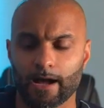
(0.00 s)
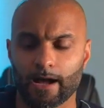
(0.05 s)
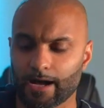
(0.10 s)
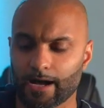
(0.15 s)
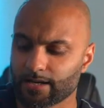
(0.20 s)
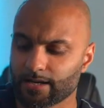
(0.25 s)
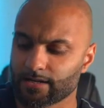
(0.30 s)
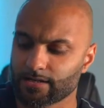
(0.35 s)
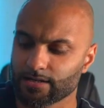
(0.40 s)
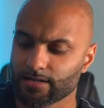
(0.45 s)

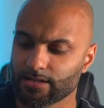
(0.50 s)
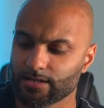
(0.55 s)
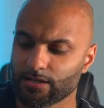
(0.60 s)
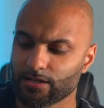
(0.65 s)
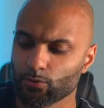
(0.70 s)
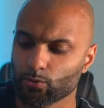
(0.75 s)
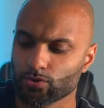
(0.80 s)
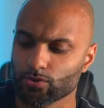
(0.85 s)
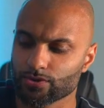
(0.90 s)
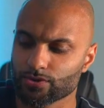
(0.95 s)
and
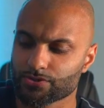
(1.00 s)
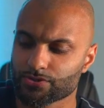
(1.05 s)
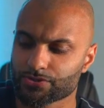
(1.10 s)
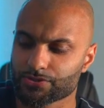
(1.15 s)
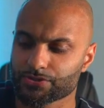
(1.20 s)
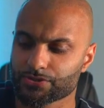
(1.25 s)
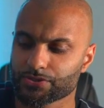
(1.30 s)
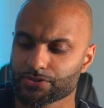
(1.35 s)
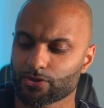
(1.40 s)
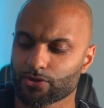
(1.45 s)
he
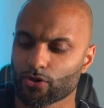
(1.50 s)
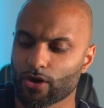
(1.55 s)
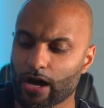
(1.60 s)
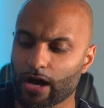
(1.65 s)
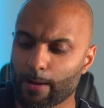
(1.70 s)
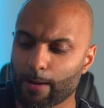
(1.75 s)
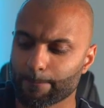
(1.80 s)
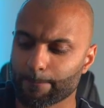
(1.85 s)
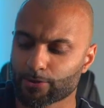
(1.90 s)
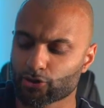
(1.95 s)
was
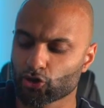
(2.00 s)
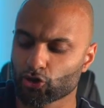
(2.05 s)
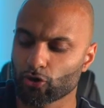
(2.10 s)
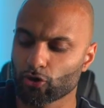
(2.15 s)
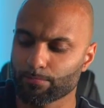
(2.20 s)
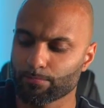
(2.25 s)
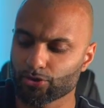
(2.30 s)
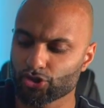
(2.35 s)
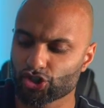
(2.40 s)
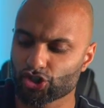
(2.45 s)
amped
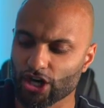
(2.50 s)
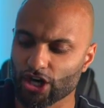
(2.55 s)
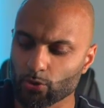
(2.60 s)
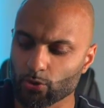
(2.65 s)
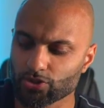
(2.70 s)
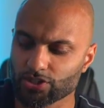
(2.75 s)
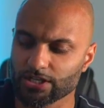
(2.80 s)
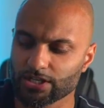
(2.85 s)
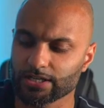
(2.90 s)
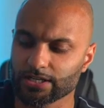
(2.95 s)
up,
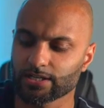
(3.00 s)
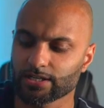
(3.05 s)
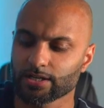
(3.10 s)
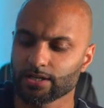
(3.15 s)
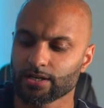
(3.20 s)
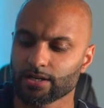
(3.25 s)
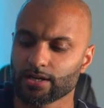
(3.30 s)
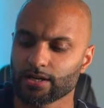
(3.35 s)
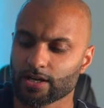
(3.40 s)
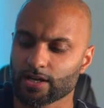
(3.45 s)
shouting,
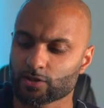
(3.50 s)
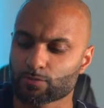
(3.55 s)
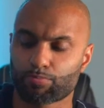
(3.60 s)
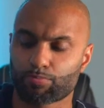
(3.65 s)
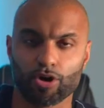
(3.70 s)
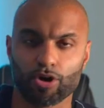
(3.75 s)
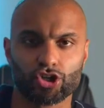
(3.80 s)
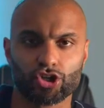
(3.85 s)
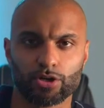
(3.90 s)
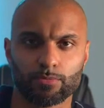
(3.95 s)

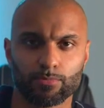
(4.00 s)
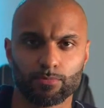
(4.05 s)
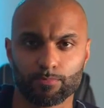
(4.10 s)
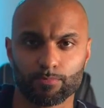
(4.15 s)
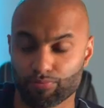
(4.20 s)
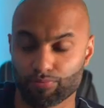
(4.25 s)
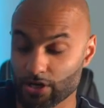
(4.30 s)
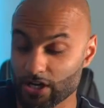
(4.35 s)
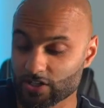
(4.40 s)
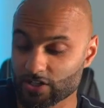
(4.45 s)

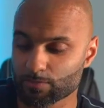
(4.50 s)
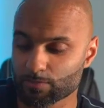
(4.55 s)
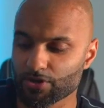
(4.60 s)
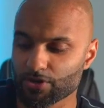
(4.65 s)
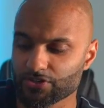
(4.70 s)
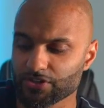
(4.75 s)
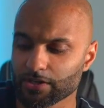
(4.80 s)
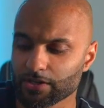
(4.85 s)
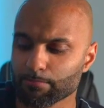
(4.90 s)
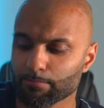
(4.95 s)

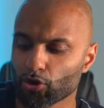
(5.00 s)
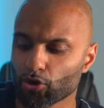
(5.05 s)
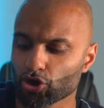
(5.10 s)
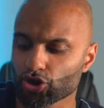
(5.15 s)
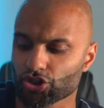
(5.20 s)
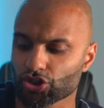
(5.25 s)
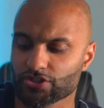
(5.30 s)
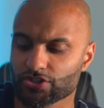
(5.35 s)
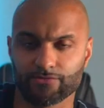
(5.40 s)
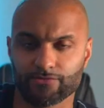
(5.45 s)
expressing
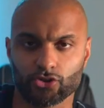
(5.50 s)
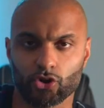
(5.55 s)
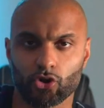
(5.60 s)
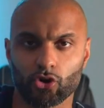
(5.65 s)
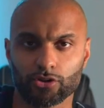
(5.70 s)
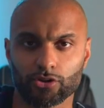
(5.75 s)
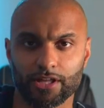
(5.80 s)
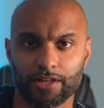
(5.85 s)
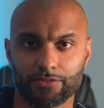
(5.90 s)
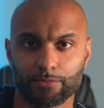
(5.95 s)
emotions after
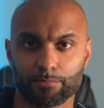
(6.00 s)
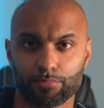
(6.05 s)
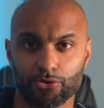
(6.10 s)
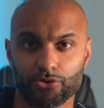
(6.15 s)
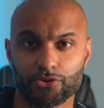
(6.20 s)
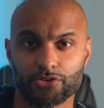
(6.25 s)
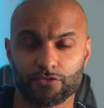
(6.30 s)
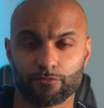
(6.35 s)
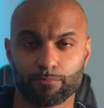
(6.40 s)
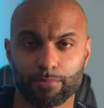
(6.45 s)
all that the
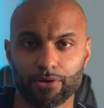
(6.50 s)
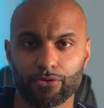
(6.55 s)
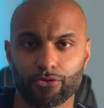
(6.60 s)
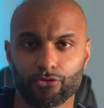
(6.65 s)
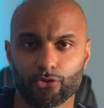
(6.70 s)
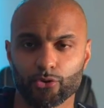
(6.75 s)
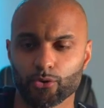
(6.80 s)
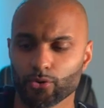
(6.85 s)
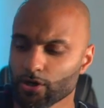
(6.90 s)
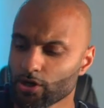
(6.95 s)
brothers have been
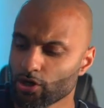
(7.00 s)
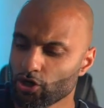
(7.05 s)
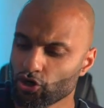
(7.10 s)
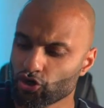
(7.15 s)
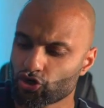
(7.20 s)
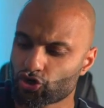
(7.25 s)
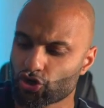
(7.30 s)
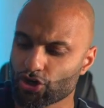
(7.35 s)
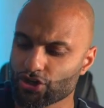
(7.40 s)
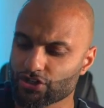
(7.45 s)
through.
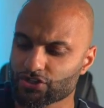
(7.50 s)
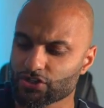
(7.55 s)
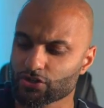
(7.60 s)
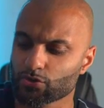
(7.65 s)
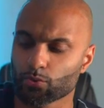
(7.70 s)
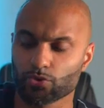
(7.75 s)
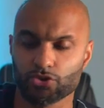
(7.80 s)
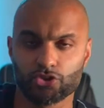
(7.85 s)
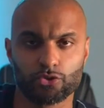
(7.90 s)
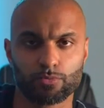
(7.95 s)

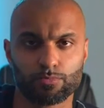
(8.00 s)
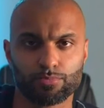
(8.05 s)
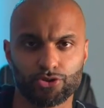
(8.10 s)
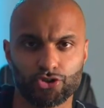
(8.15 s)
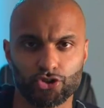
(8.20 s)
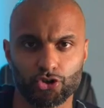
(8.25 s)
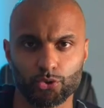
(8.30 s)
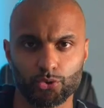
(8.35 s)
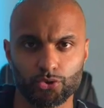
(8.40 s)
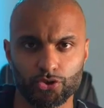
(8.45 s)
Tristan was
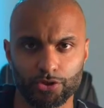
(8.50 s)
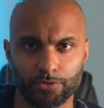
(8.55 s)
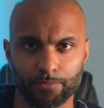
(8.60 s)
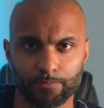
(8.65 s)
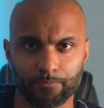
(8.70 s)
subdued